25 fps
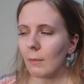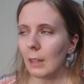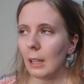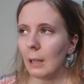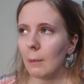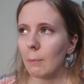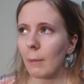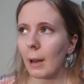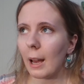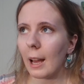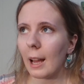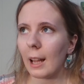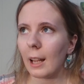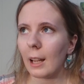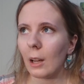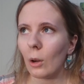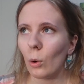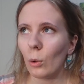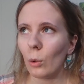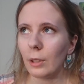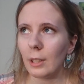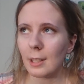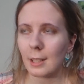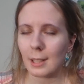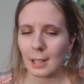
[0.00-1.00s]
My
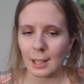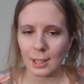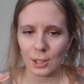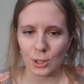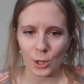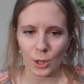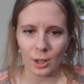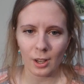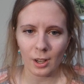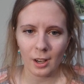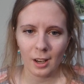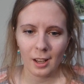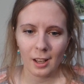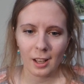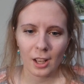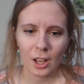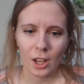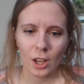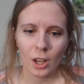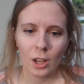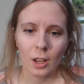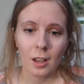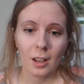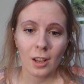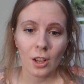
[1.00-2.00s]
oldest sister,
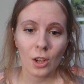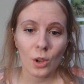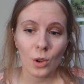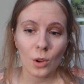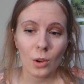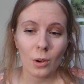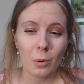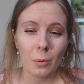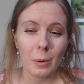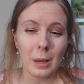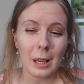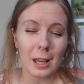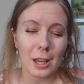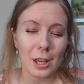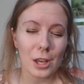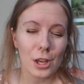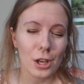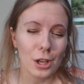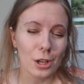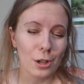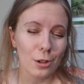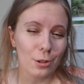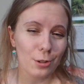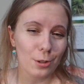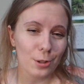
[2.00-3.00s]
who we
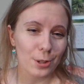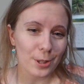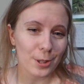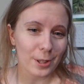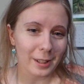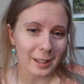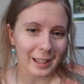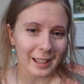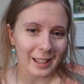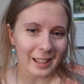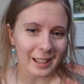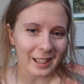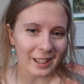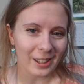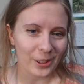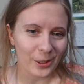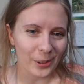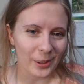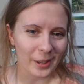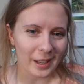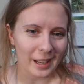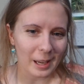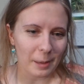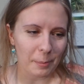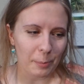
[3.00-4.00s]
usually
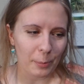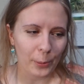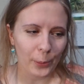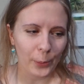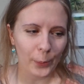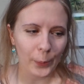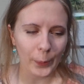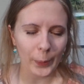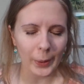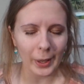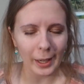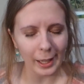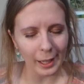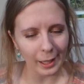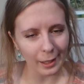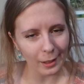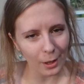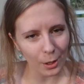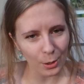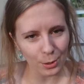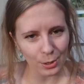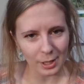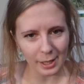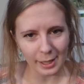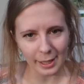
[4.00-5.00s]
agree pretty
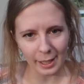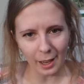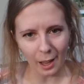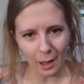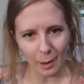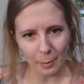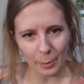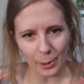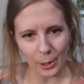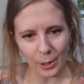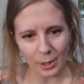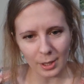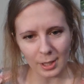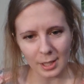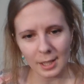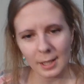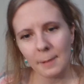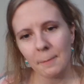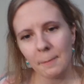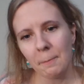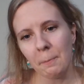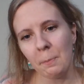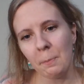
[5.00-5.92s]
closely on books,